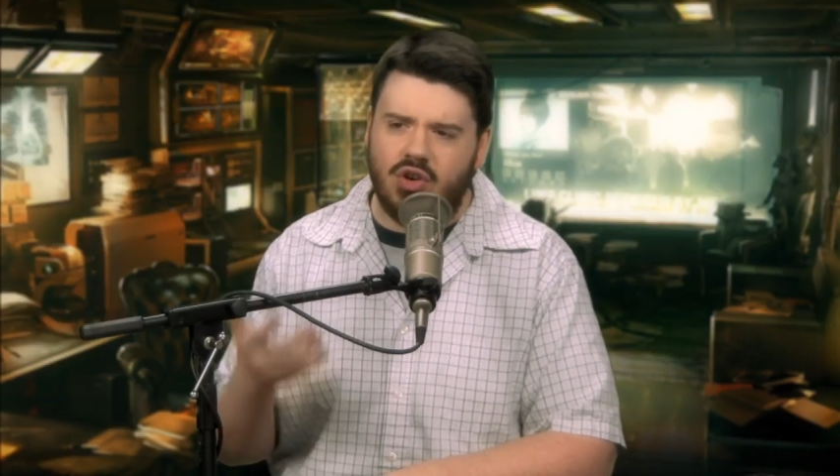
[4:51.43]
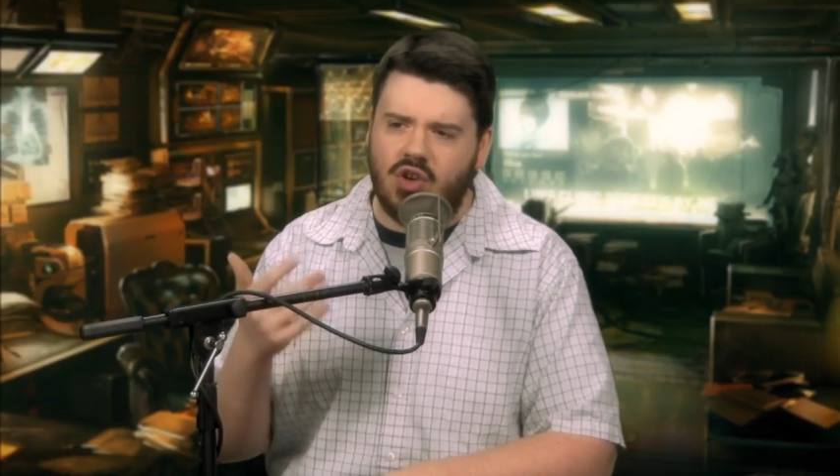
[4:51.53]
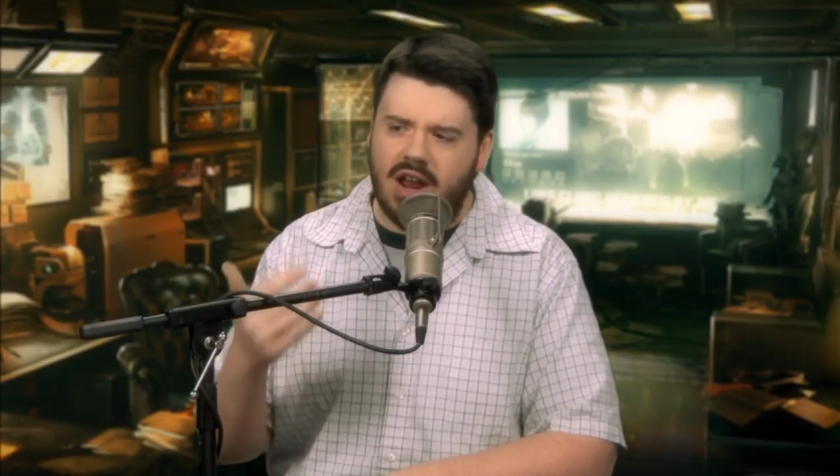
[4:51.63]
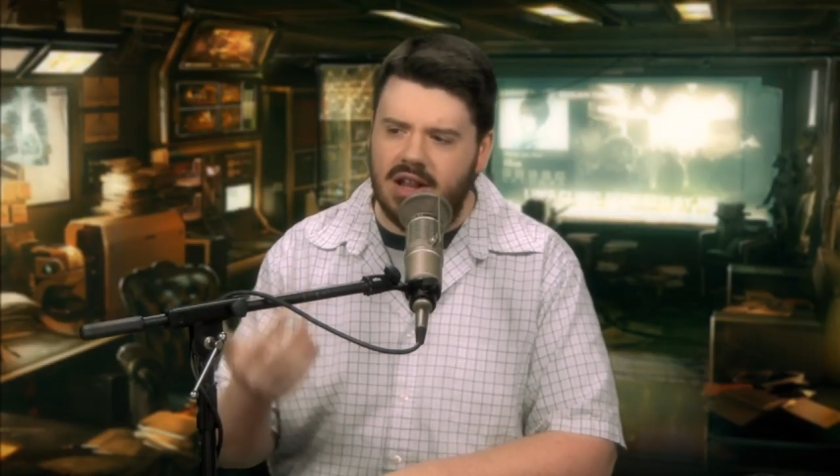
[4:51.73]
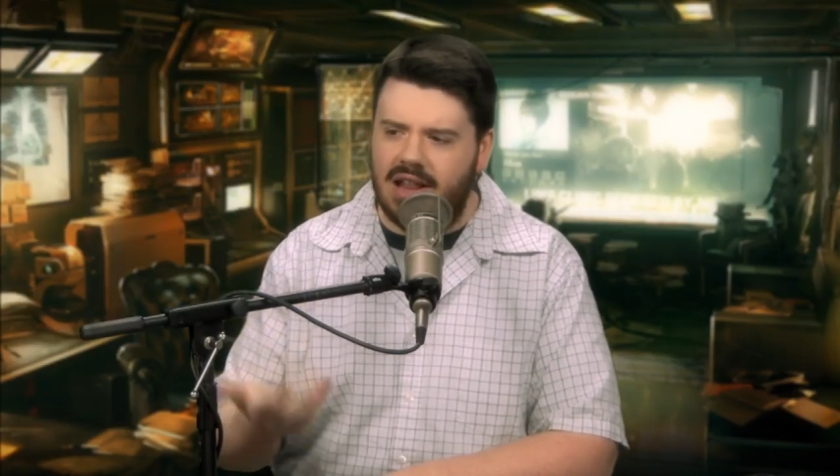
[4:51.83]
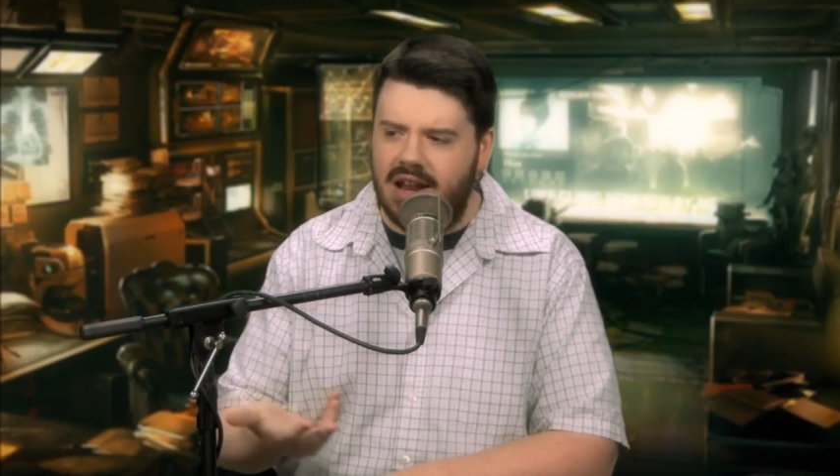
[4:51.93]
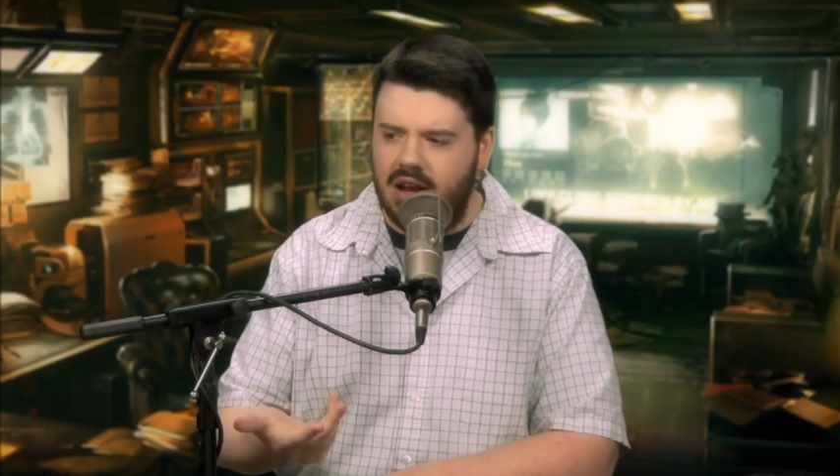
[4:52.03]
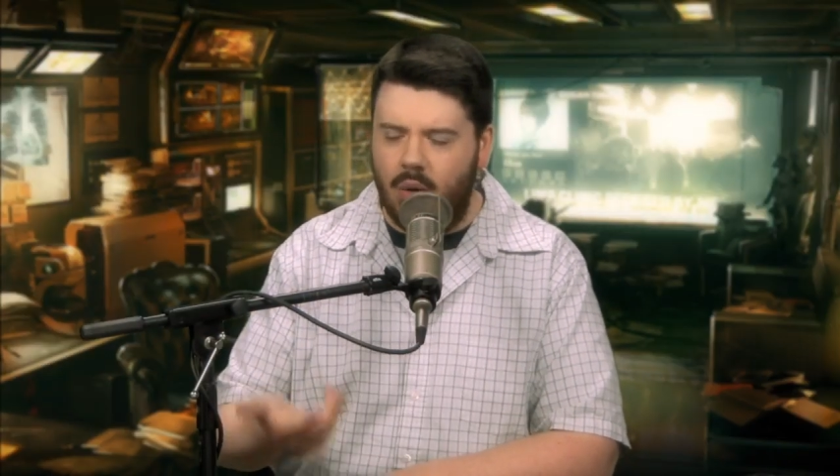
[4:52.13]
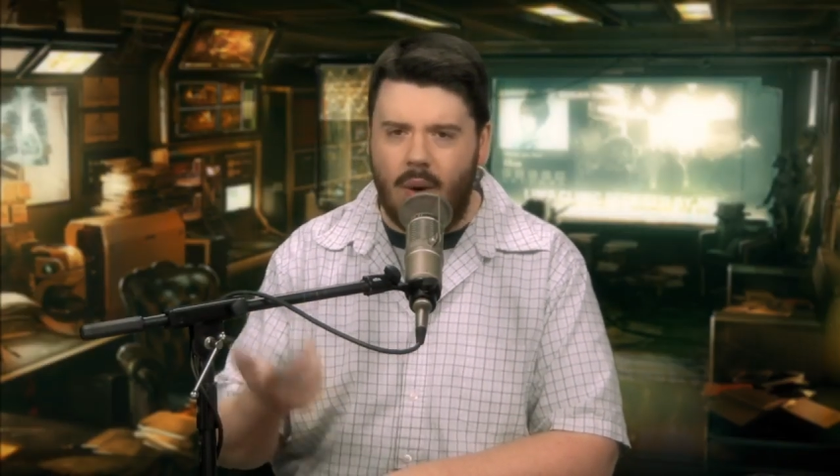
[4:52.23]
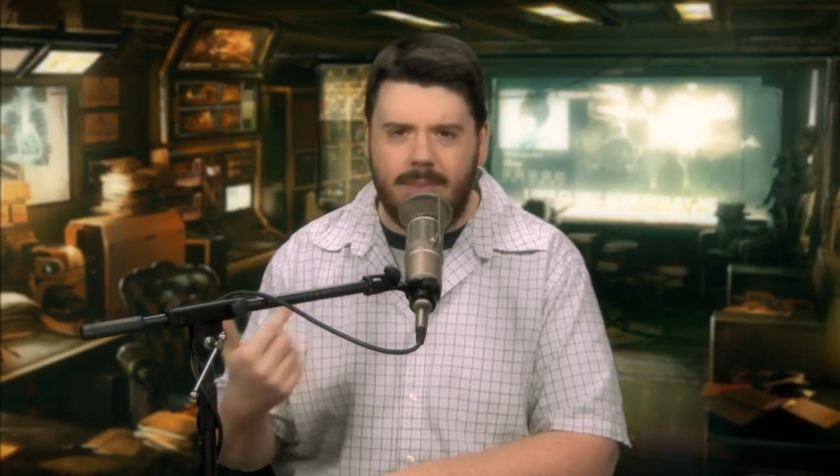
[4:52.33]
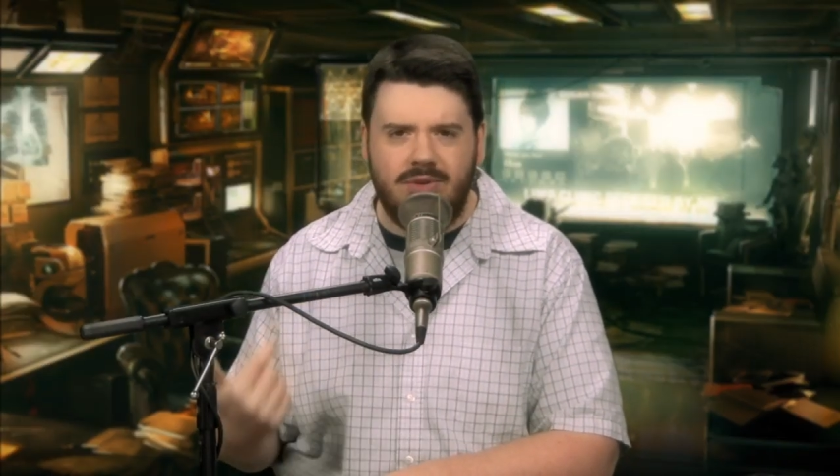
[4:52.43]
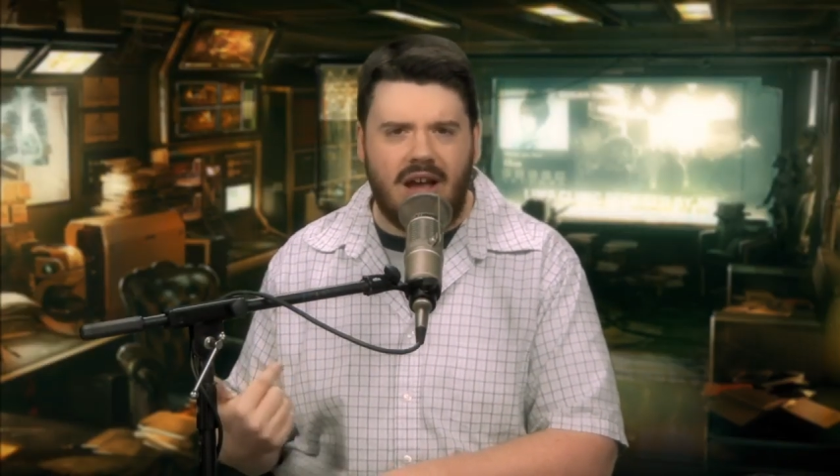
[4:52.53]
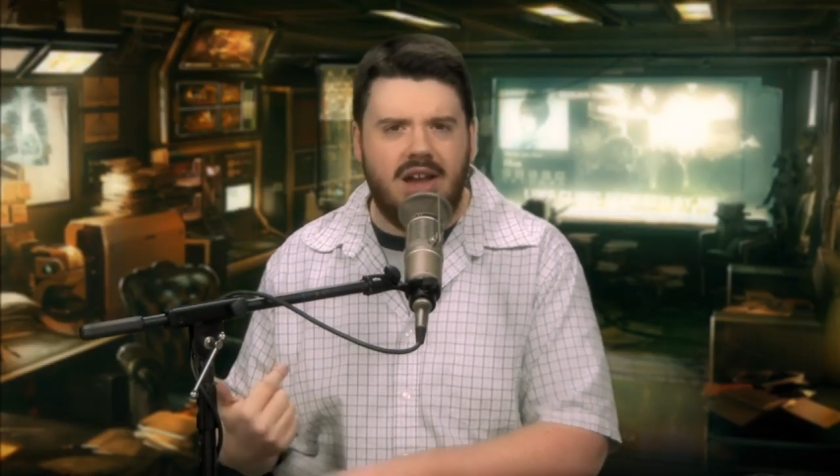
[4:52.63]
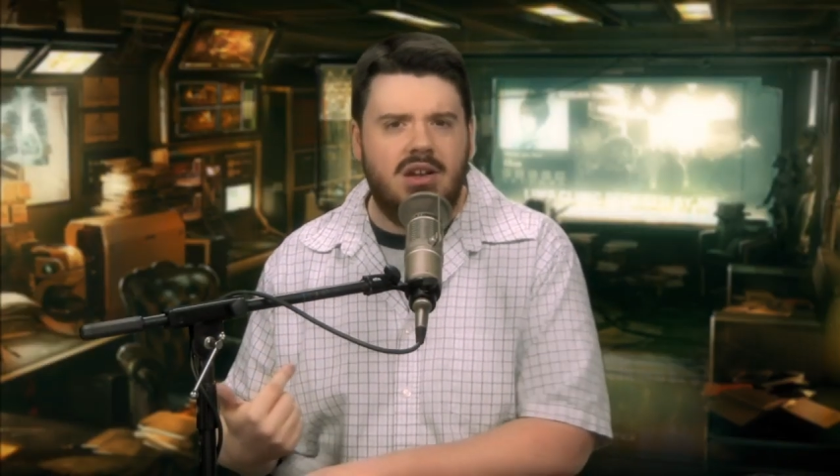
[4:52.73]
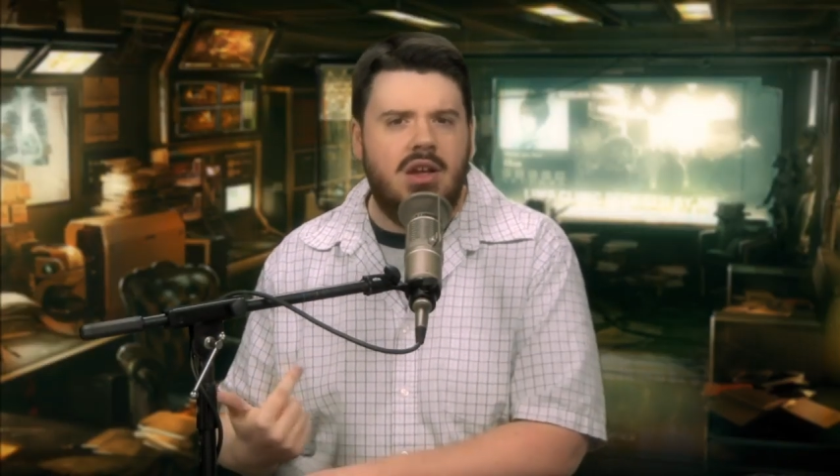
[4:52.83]
trying to let in a
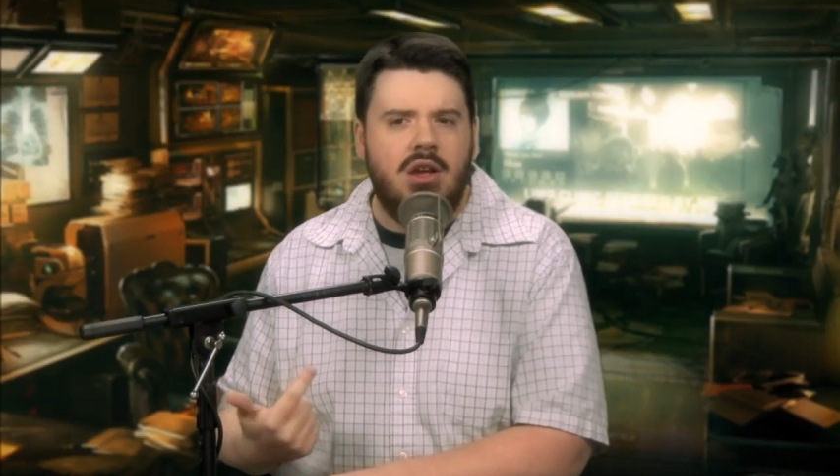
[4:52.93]
website